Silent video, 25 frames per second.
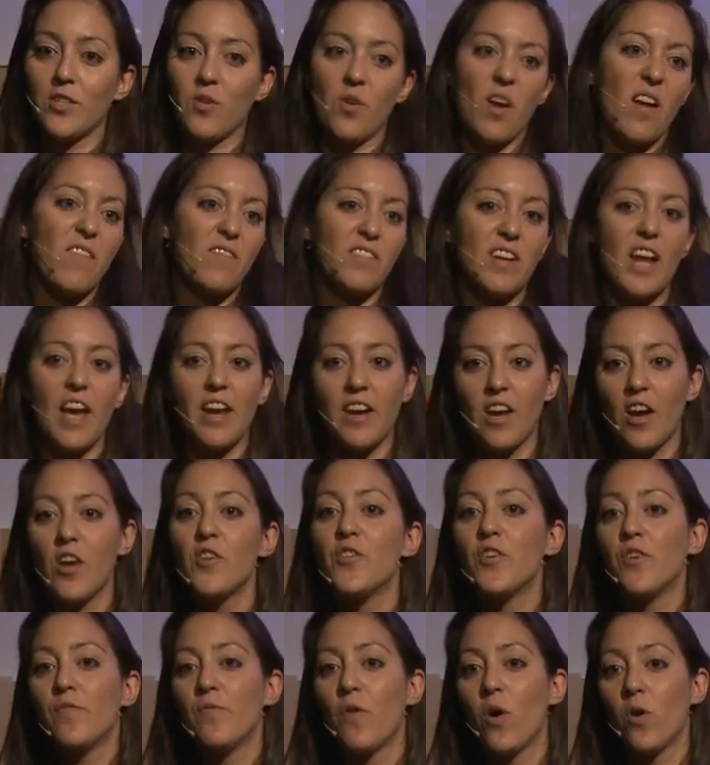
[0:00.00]
you have
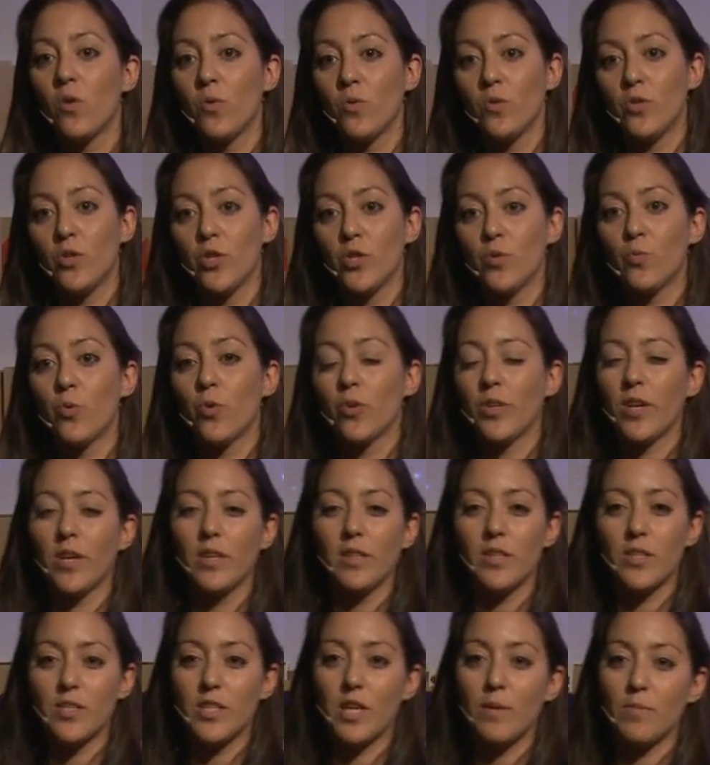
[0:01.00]
900 volunteers working
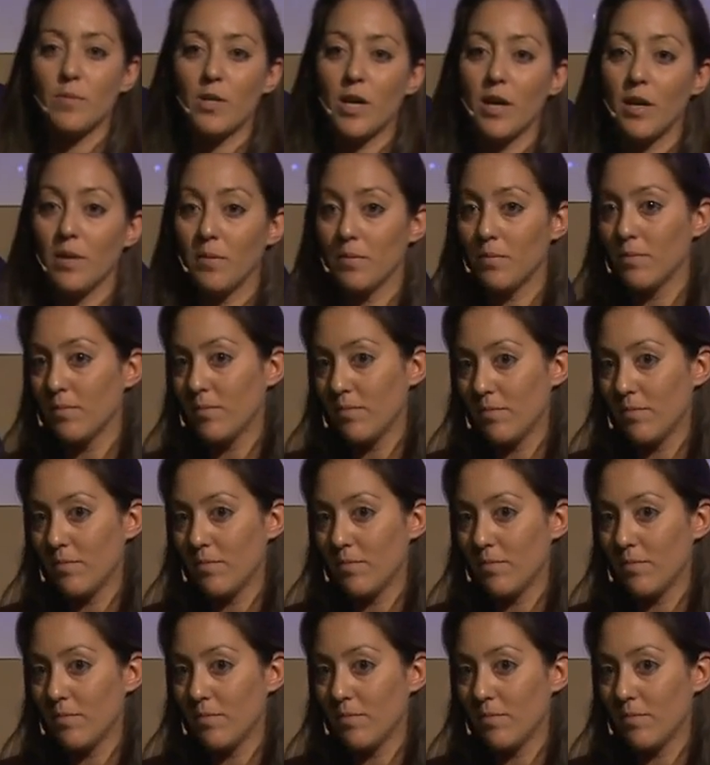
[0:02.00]
at the same time.